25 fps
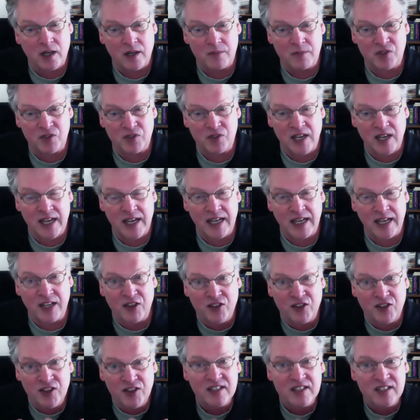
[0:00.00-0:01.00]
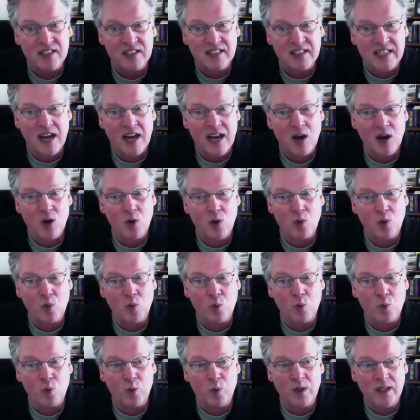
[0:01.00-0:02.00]
saying, this is how
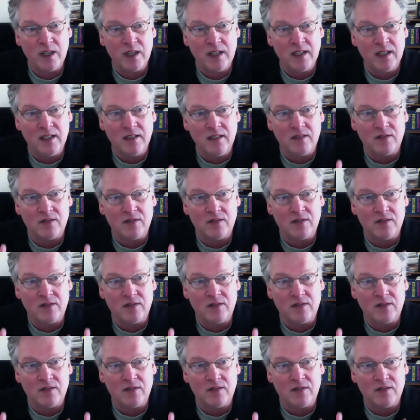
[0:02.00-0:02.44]
we